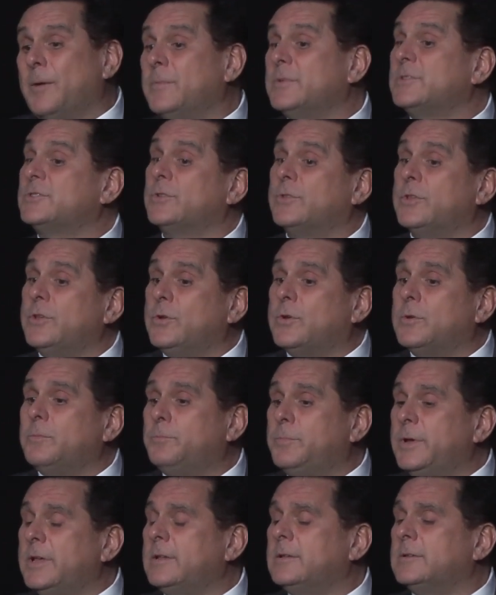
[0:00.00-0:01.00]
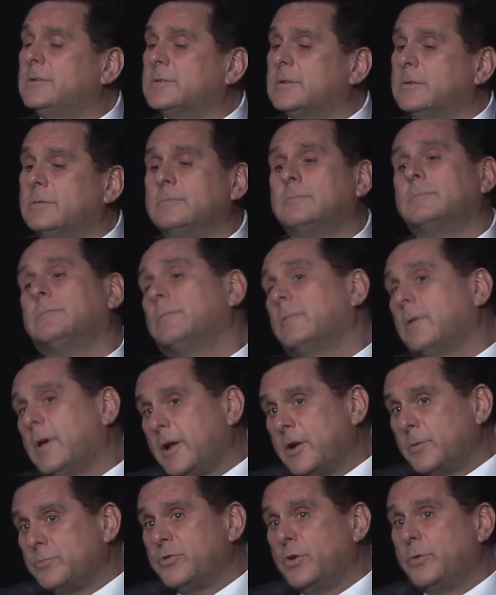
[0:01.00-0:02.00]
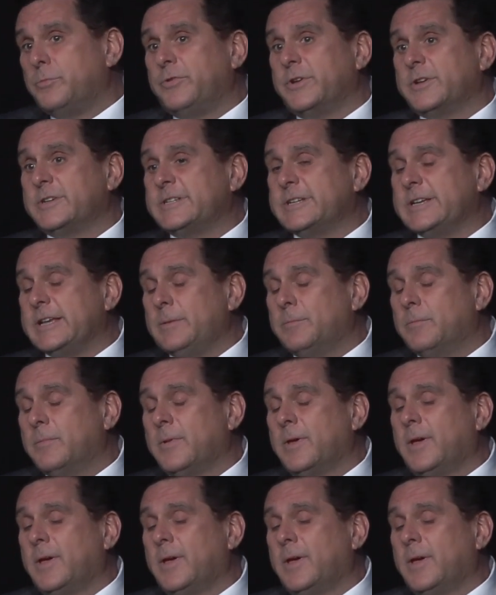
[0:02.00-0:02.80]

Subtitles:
so that you can build an appropriate team?